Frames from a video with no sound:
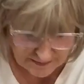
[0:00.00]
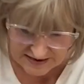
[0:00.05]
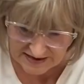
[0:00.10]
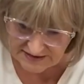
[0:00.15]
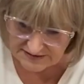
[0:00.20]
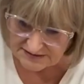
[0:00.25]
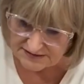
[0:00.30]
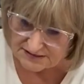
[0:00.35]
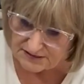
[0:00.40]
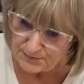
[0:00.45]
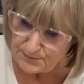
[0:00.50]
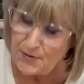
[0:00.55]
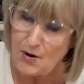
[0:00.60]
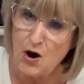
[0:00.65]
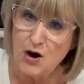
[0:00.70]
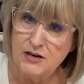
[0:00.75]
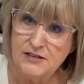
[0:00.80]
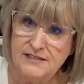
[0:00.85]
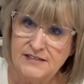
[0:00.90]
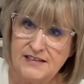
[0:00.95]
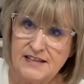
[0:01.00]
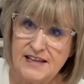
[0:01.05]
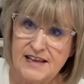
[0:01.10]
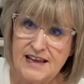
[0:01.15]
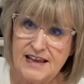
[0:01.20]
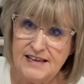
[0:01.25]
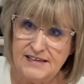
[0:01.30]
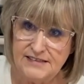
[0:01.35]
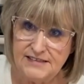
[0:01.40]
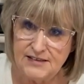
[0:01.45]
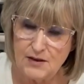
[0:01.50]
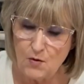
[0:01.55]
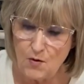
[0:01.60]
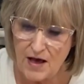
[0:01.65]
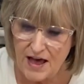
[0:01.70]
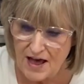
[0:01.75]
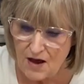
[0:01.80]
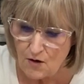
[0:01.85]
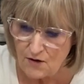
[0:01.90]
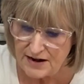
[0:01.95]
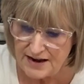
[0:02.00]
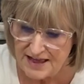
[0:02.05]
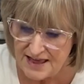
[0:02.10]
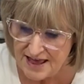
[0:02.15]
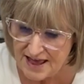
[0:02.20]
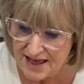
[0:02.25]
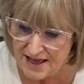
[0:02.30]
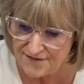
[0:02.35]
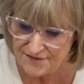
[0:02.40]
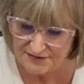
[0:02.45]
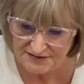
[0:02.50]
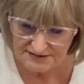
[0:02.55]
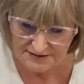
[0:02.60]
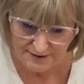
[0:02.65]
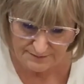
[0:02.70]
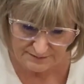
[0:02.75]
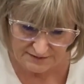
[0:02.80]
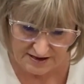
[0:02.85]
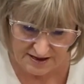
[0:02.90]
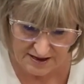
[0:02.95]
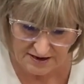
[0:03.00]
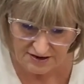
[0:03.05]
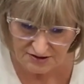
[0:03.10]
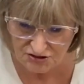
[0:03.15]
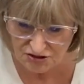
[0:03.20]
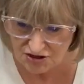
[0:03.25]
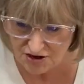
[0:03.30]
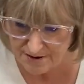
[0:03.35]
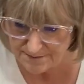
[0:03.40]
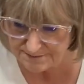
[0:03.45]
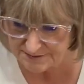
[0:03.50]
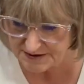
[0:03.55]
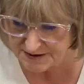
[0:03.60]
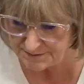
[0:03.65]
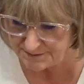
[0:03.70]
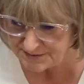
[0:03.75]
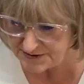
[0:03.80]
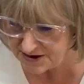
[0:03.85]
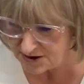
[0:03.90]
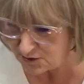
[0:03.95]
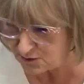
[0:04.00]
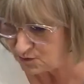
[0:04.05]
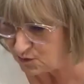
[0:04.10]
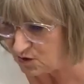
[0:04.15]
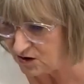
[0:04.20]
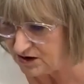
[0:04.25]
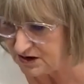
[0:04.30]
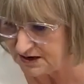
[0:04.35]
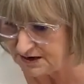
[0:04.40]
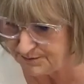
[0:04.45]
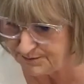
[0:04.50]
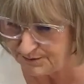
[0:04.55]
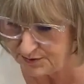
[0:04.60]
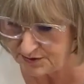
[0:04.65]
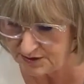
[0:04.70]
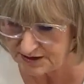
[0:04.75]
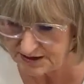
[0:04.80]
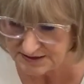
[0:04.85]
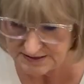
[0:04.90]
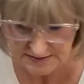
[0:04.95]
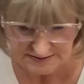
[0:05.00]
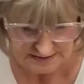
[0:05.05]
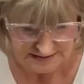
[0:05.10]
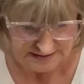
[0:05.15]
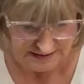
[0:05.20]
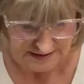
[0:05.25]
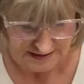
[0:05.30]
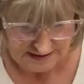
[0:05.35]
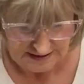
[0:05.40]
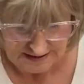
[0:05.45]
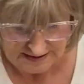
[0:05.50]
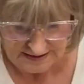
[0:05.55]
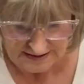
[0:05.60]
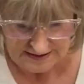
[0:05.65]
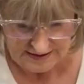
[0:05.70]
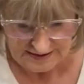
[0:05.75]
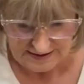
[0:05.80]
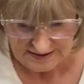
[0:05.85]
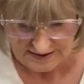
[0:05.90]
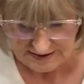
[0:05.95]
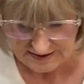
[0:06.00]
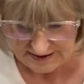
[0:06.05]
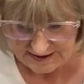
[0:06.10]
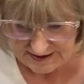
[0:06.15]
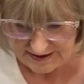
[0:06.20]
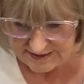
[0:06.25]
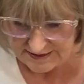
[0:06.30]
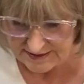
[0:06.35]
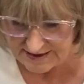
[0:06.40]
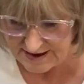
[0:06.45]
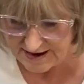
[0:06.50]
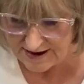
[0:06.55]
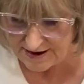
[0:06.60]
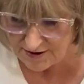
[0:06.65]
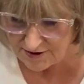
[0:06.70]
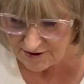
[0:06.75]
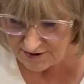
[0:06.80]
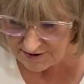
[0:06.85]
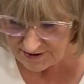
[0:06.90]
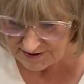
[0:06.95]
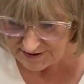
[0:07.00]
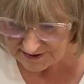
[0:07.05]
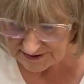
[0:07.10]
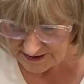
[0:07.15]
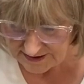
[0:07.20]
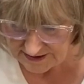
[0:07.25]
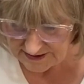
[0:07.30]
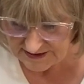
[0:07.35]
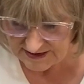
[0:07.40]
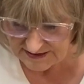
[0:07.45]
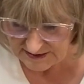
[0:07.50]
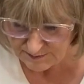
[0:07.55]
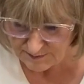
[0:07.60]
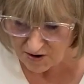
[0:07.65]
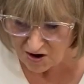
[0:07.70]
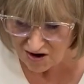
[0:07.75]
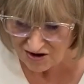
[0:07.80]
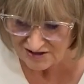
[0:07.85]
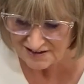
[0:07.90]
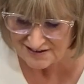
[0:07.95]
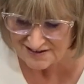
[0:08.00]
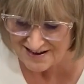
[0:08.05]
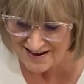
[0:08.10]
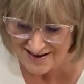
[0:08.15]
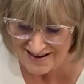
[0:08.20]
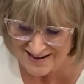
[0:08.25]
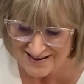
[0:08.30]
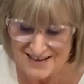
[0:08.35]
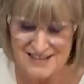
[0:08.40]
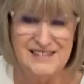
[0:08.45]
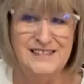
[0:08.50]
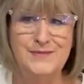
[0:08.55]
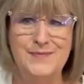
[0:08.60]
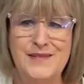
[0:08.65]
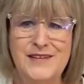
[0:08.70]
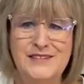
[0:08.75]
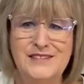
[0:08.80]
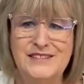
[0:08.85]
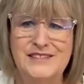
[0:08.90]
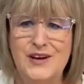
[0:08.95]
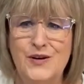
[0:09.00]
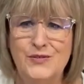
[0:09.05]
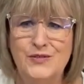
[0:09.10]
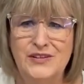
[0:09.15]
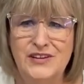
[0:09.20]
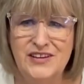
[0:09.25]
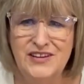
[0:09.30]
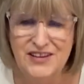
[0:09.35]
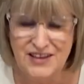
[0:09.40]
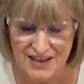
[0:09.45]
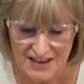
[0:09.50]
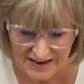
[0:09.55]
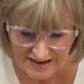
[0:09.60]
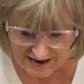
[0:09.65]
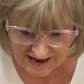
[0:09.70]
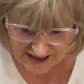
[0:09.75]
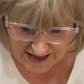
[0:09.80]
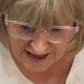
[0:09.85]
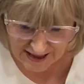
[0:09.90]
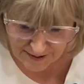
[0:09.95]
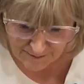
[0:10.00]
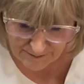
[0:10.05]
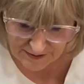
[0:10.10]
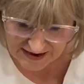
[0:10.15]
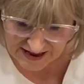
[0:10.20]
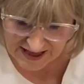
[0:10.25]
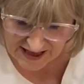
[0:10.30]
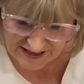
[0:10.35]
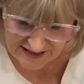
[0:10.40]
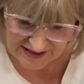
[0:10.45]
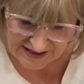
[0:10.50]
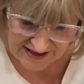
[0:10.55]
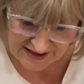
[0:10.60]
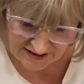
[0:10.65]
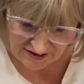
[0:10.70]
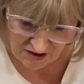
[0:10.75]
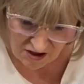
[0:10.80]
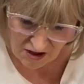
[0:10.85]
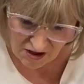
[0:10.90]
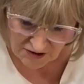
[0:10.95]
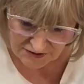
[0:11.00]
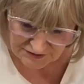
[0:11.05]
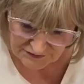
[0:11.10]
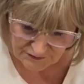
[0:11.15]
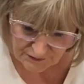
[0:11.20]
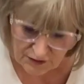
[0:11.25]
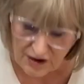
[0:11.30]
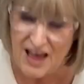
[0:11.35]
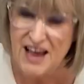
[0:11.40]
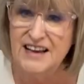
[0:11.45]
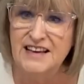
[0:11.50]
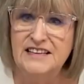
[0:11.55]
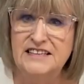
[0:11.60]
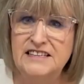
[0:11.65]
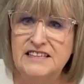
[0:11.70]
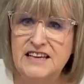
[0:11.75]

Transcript: minced parsley. So I already have some kind of chopped up here. We're going to put in there. And this parsley, it smells so good. But it calls for like a